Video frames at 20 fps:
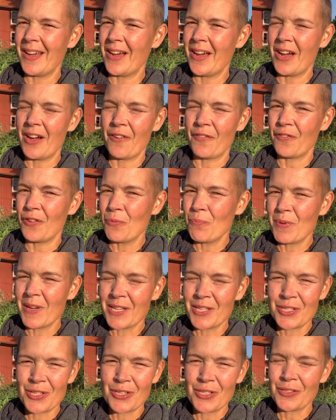a few
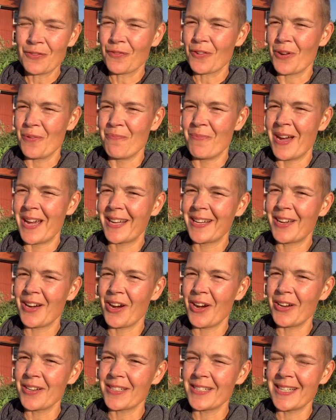pictures from my
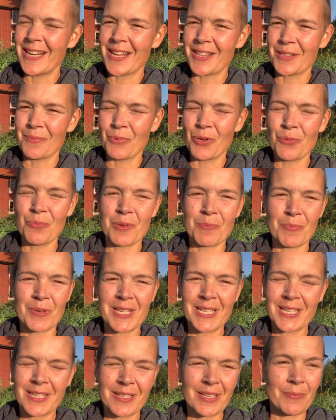garden at the moment,
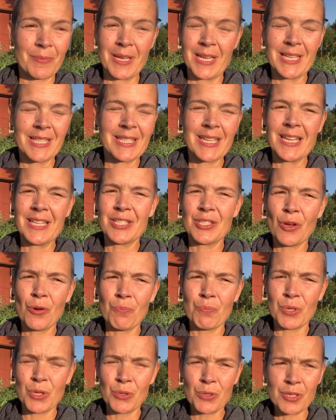but it's
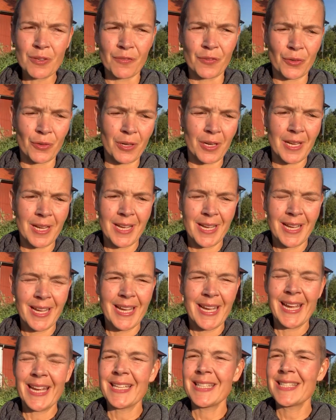so beautiful.
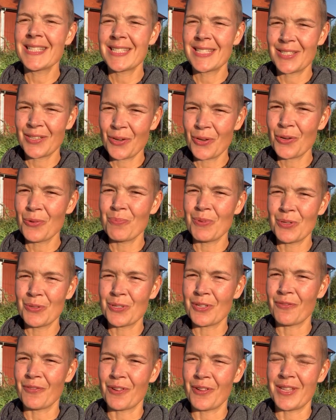It's so
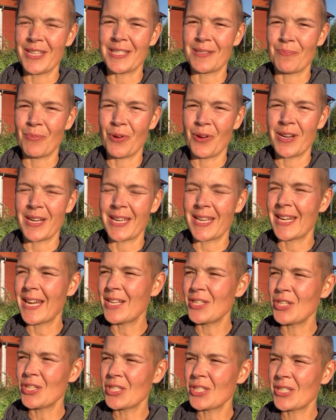beautiful this morning, and
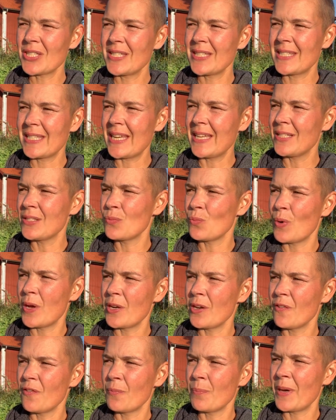I just sent
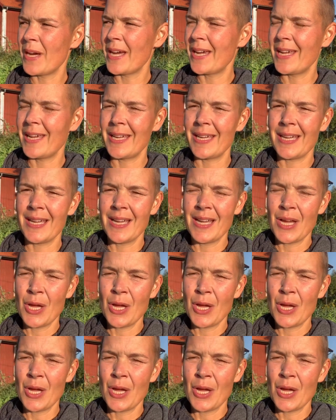one of my